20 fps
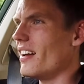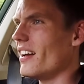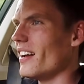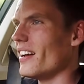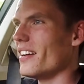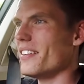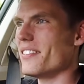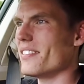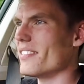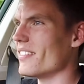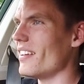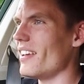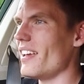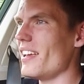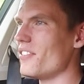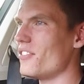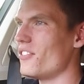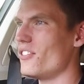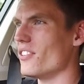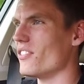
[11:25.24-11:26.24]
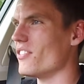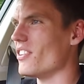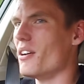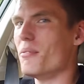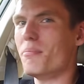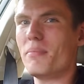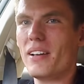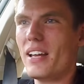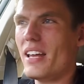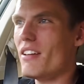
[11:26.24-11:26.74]
And it's just
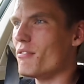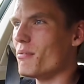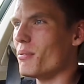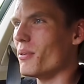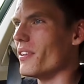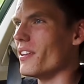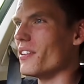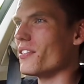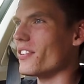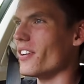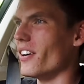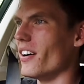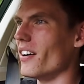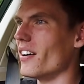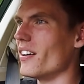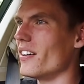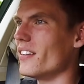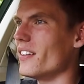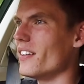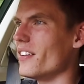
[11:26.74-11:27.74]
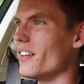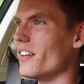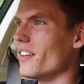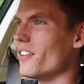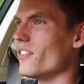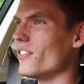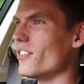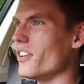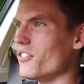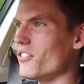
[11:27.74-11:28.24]
unbelievable, this car.
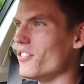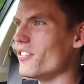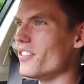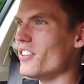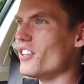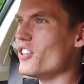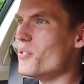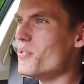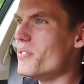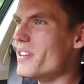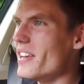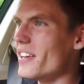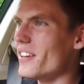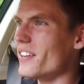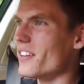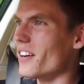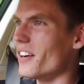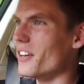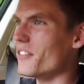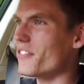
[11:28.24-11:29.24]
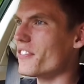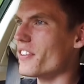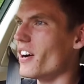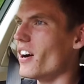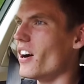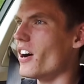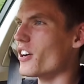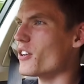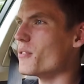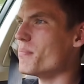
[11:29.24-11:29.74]
Such a unique kind of
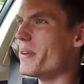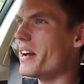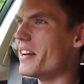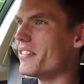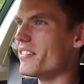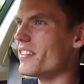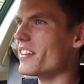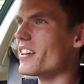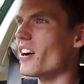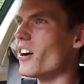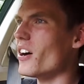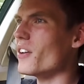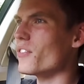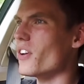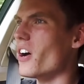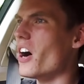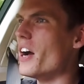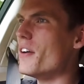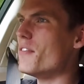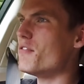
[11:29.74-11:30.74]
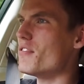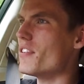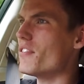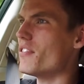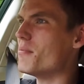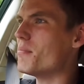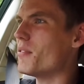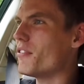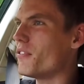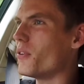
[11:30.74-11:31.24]
car compared to the cars I've
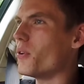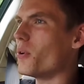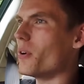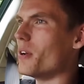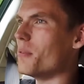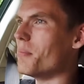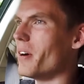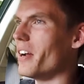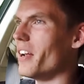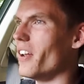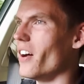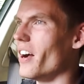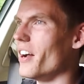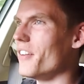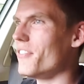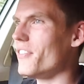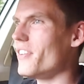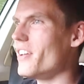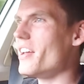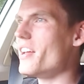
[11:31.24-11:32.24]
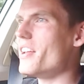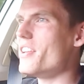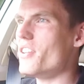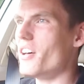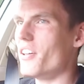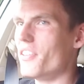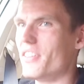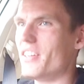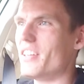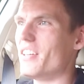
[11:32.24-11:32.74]
driven before in my life.
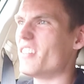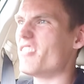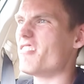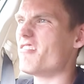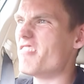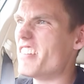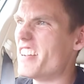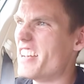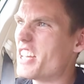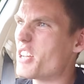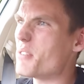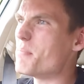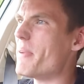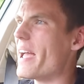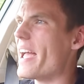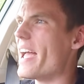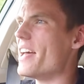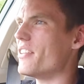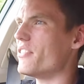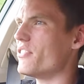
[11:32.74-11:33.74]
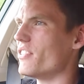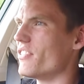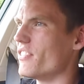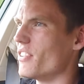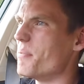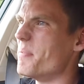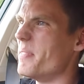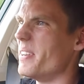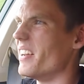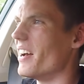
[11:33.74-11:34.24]
Nothing really compares to
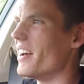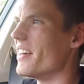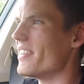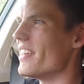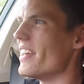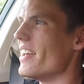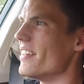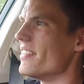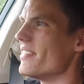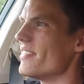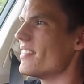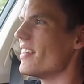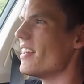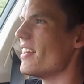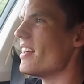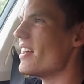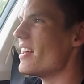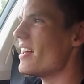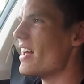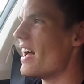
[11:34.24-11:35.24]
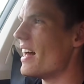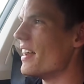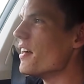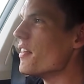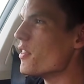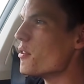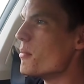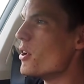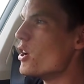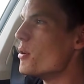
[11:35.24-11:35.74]
something like this. And
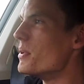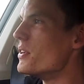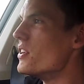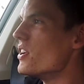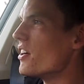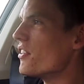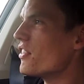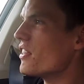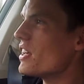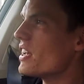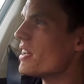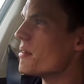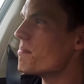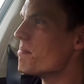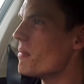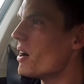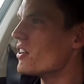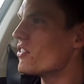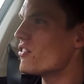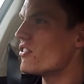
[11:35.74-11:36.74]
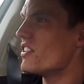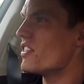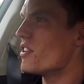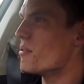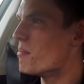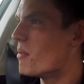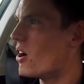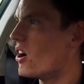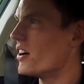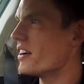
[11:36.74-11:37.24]
at the moment, nothing much in the
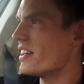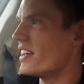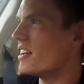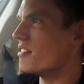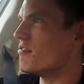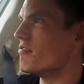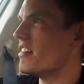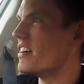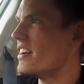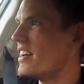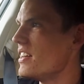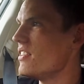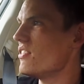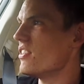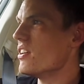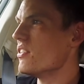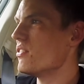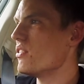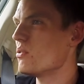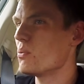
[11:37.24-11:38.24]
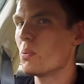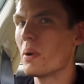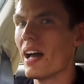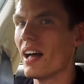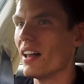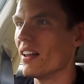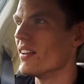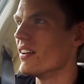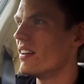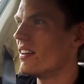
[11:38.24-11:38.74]
market really does as
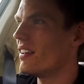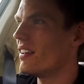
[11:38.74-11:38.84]
well.